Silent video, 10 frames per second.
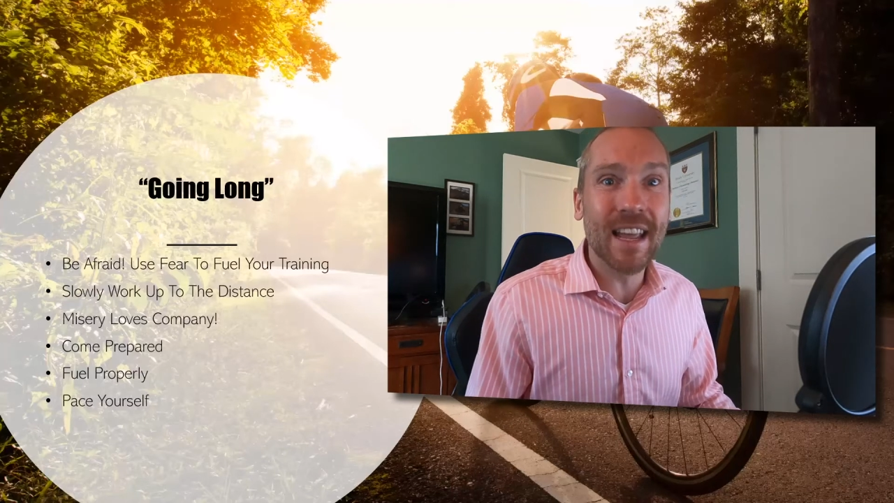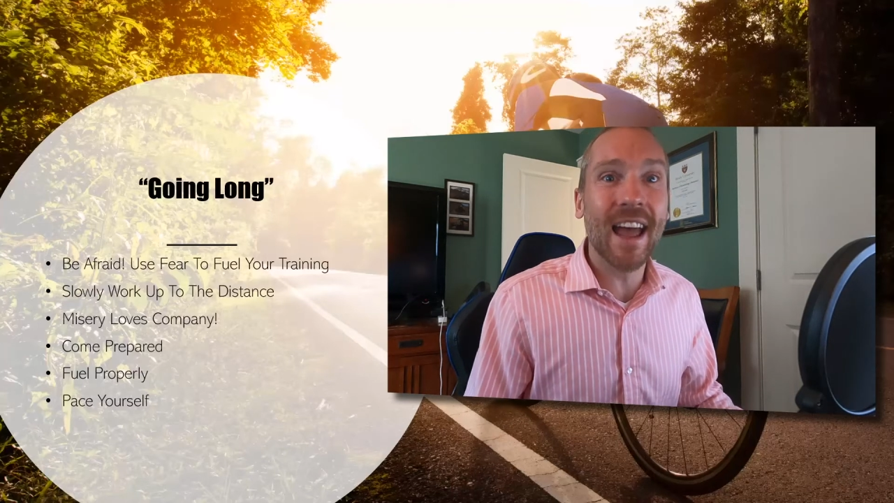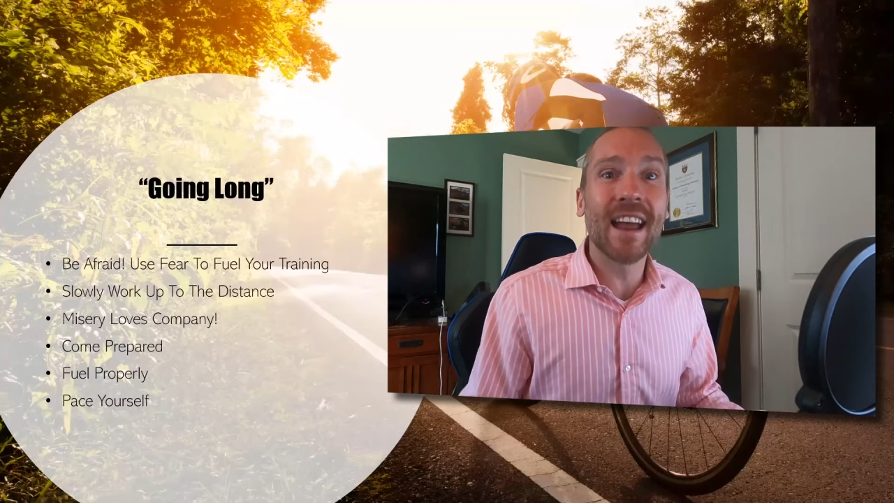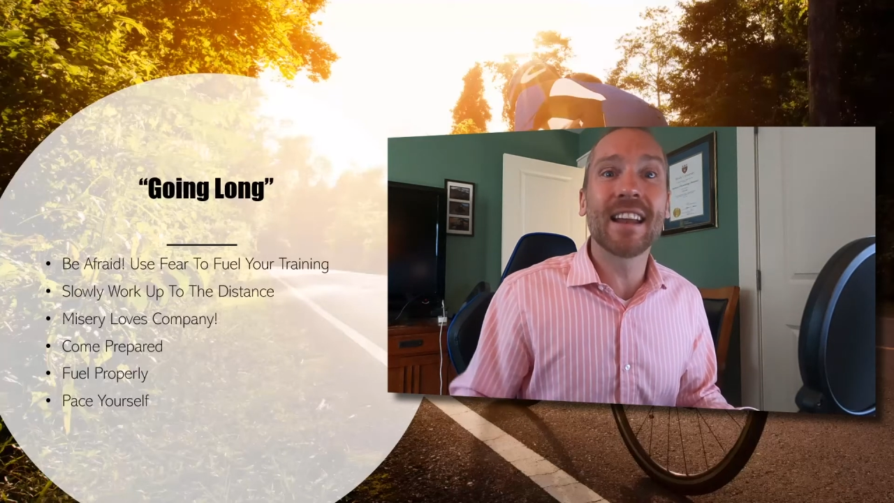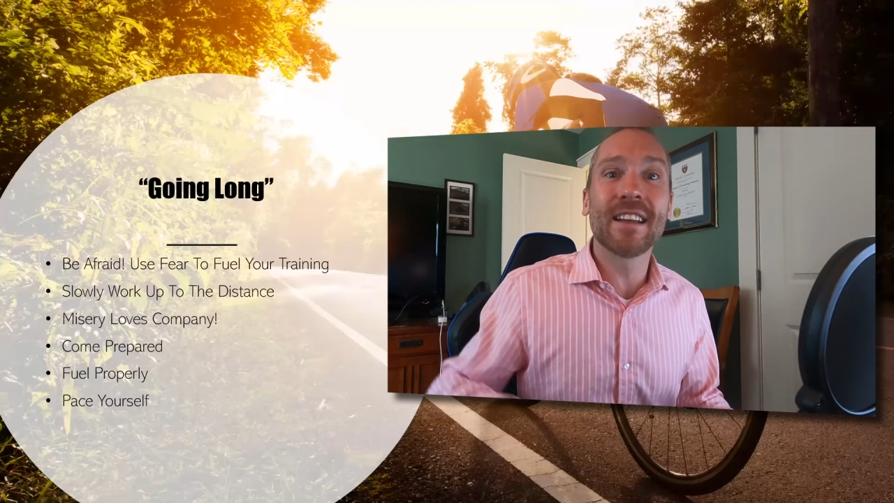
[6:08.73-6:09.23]

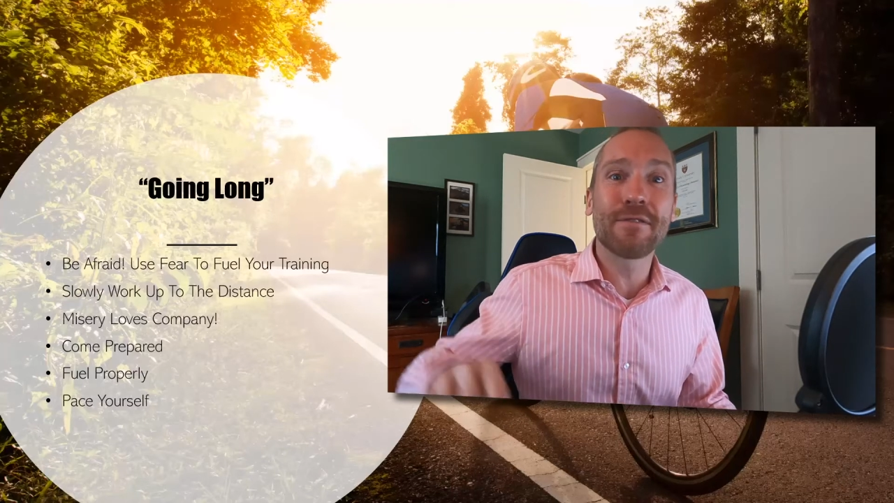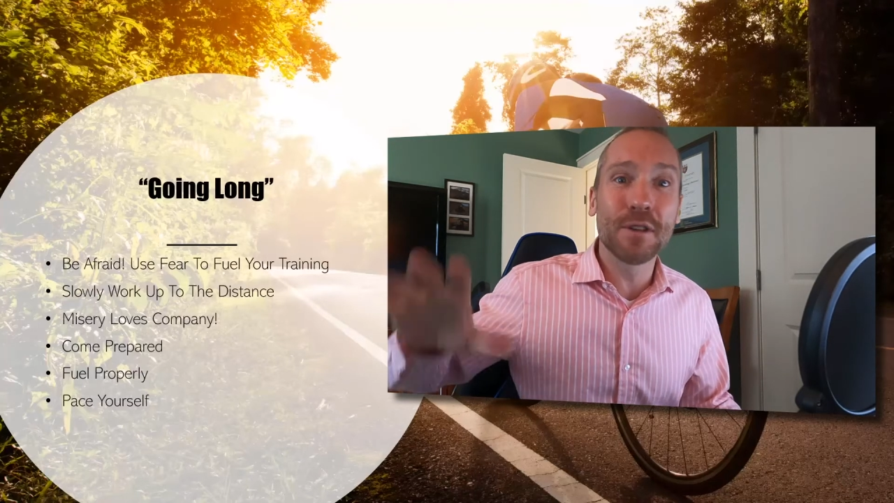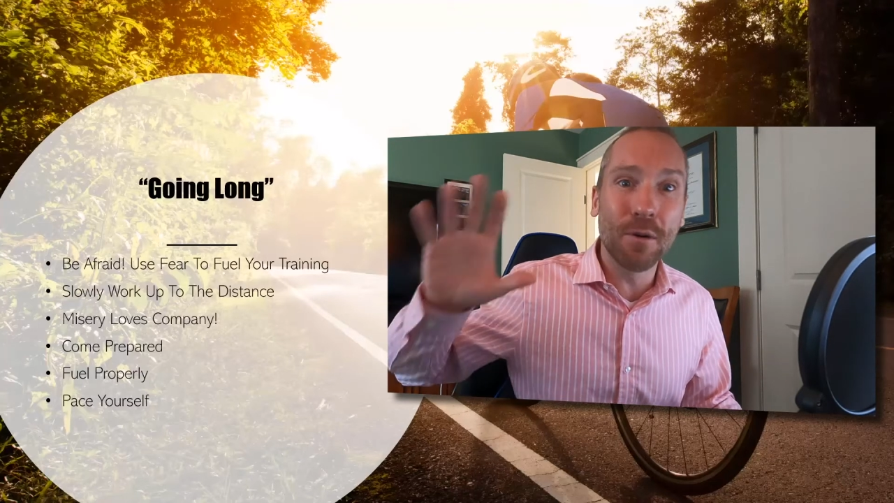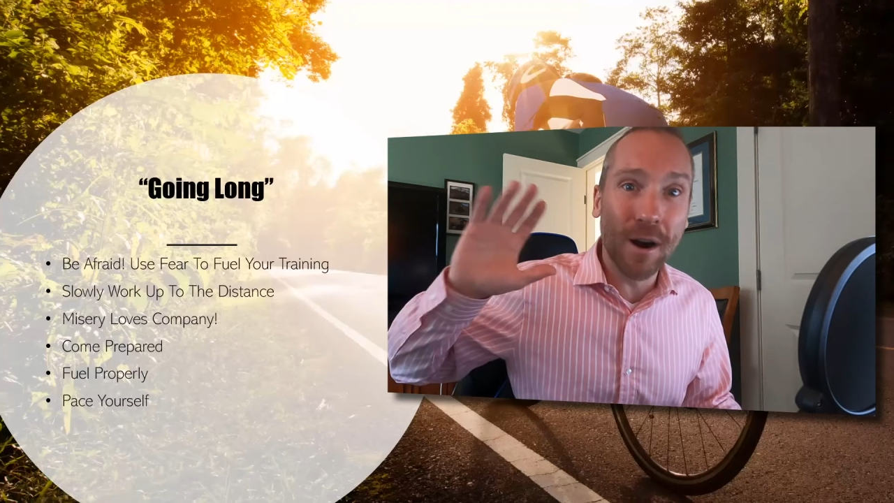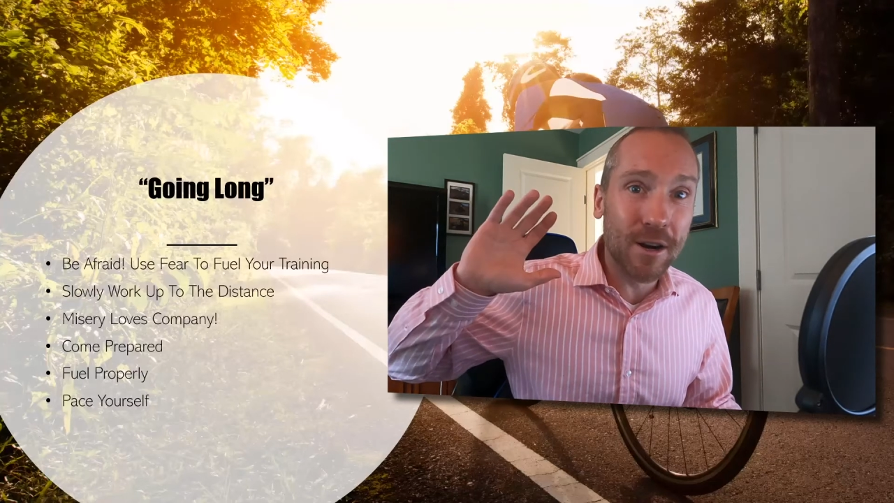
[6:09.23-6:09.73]
can if
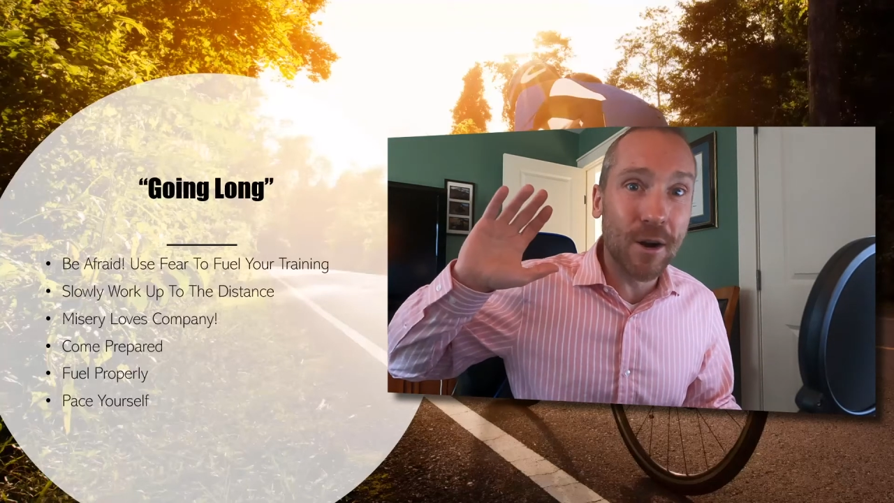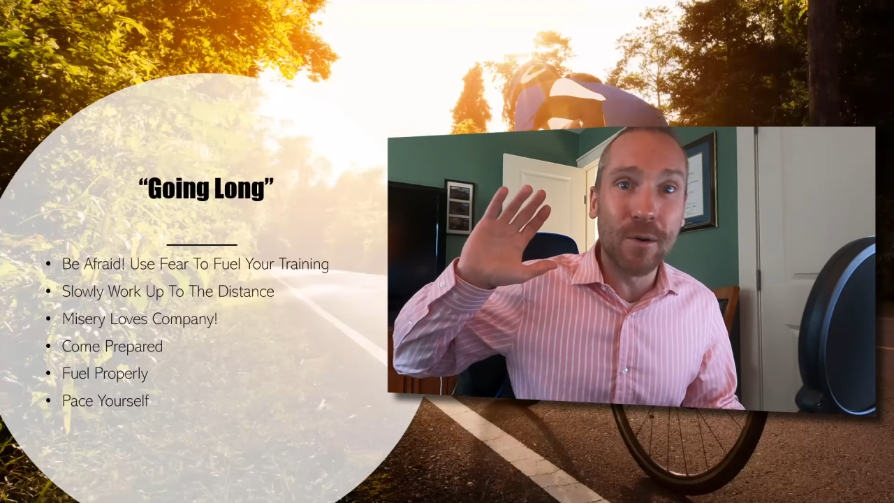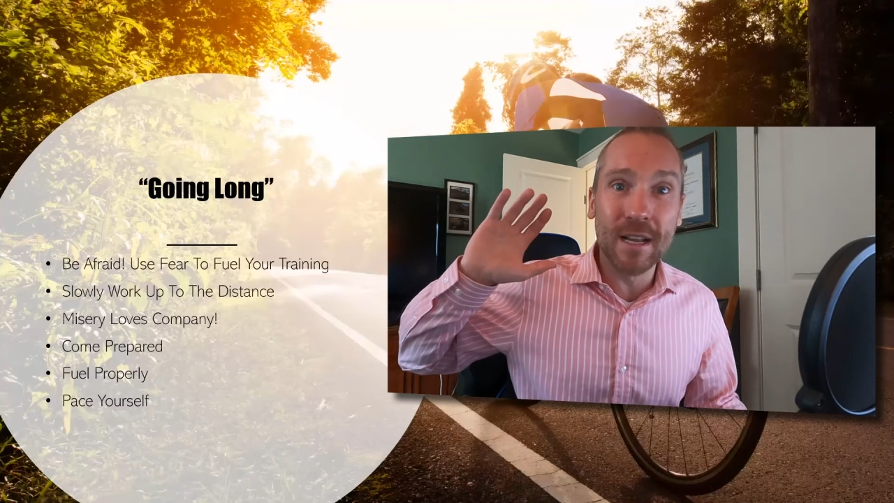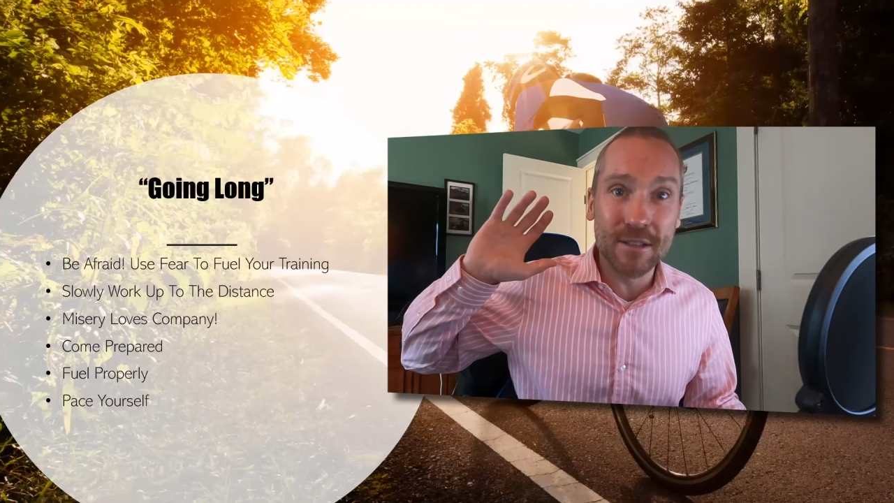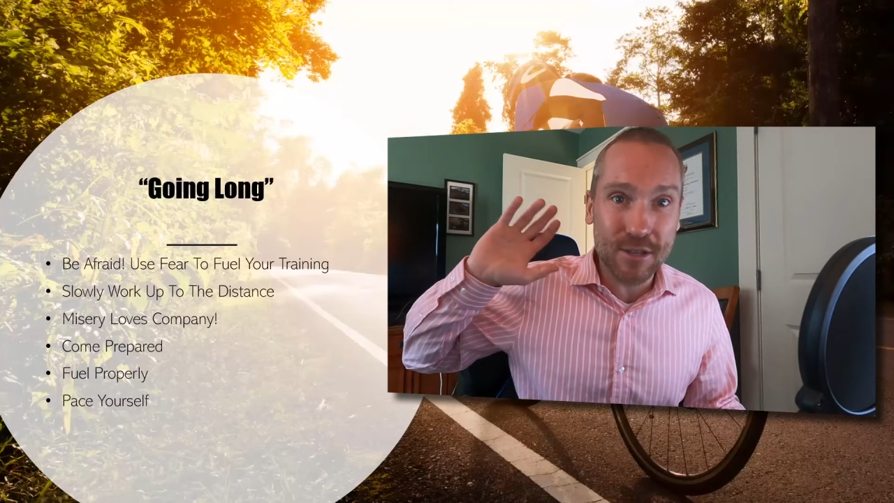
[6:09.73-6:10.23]
you are
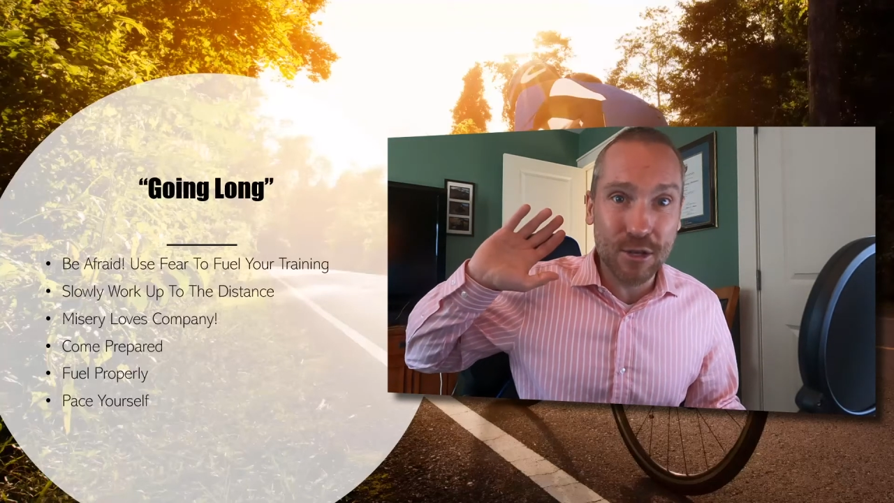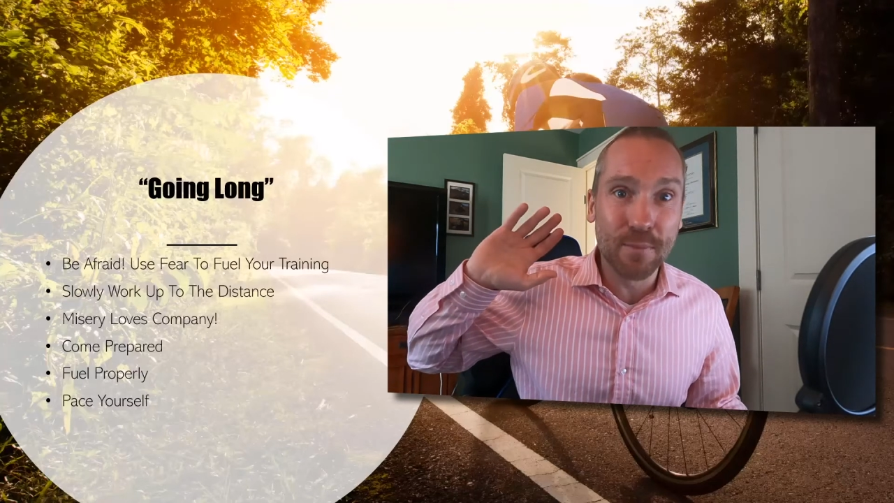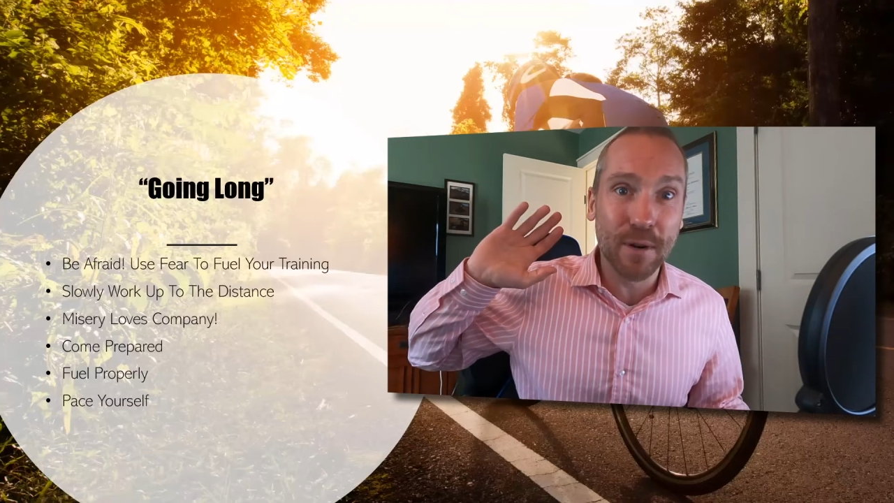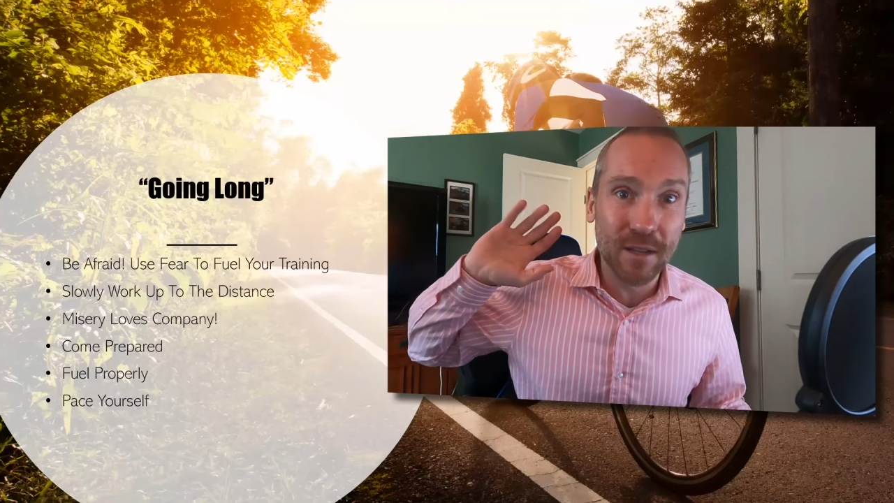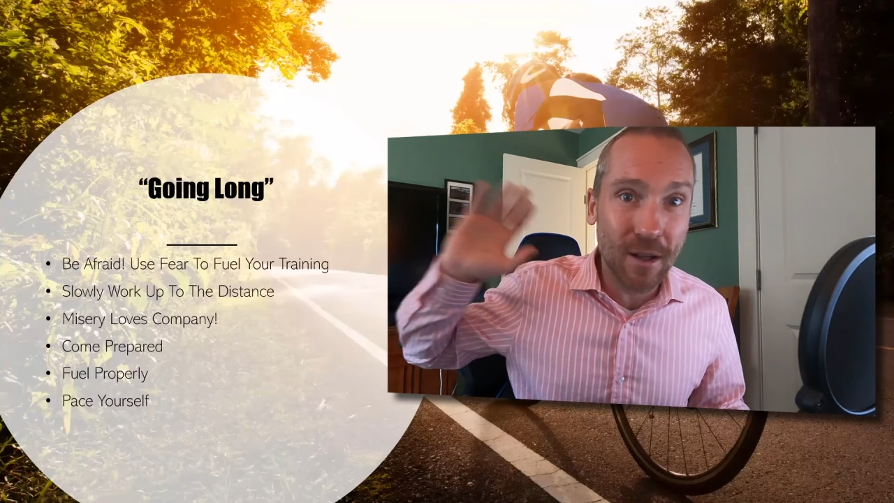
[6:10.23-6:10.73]
going super